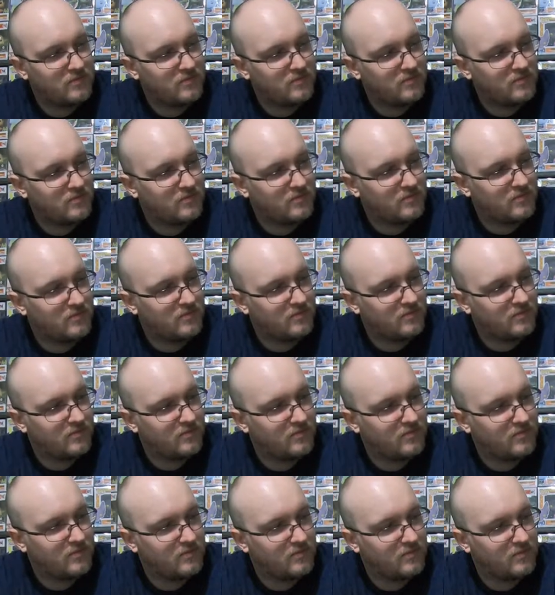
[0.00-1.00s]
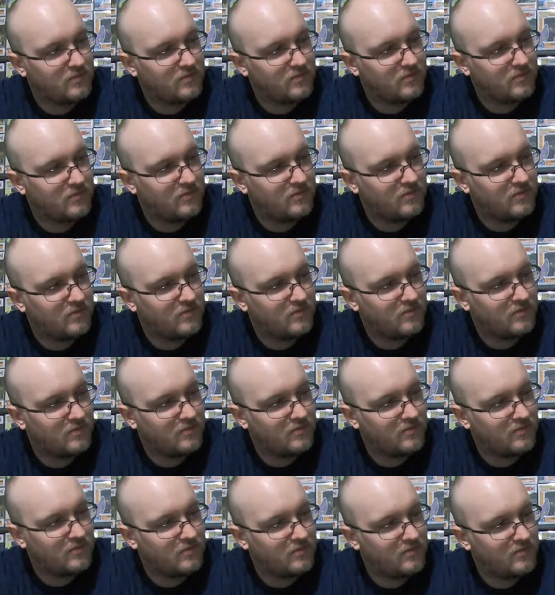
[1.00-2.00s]

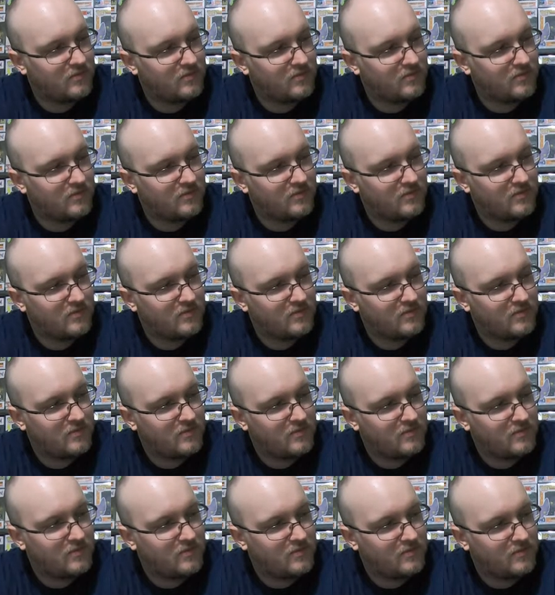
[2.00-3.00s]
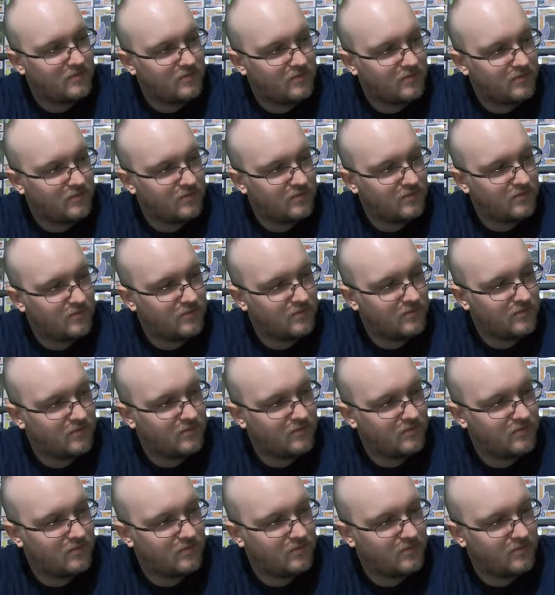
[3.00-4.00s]

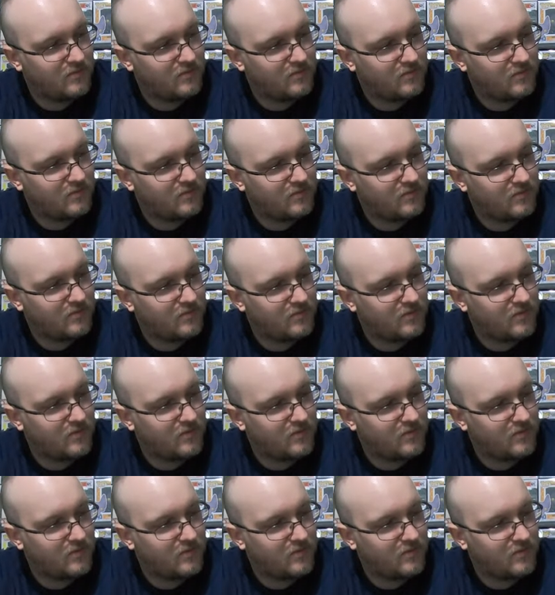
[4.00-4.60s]
(not speaking)